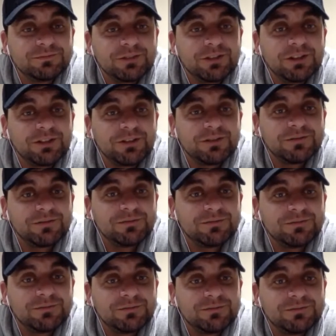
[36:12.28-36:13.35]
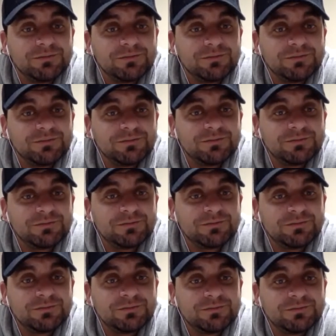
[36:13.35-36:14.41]

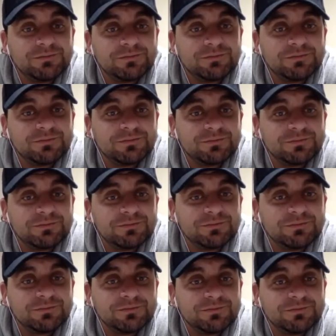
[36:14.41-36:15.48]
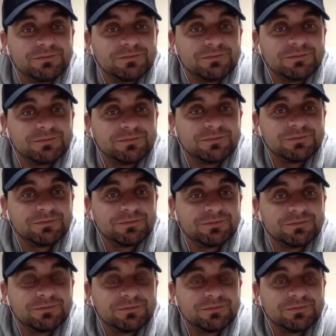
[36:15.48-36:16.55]

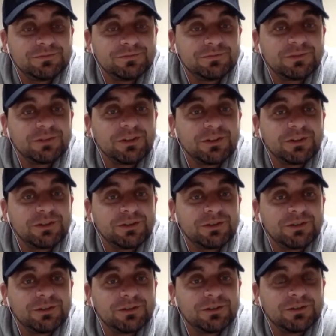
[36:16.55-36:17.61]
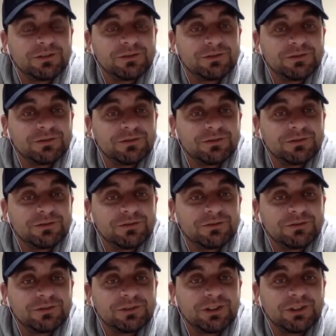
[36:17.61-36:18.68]

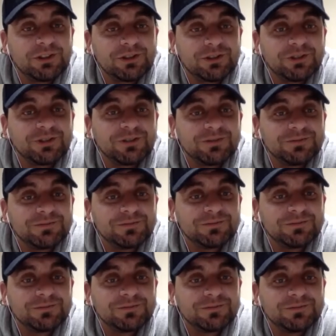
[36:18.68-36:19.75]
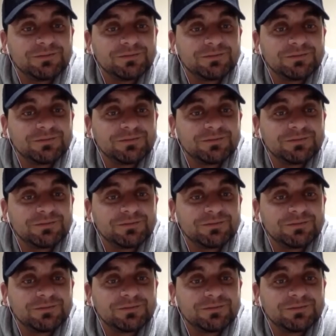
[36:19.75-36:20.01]
(not speaking)